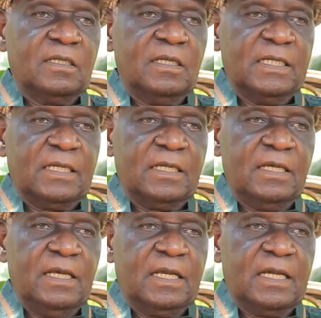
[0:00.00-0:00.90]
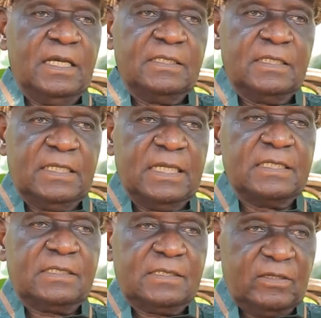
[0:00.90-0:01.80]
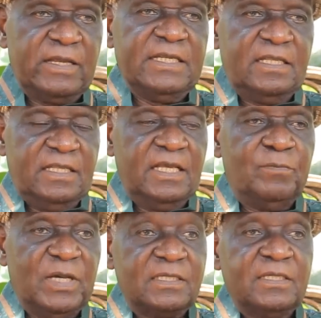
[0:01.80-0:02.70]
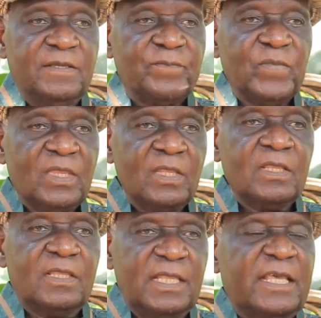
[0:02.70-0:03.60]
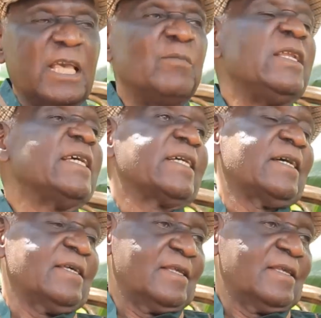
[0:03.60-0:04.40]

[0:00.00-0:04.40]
I can't guess right there, but they came later.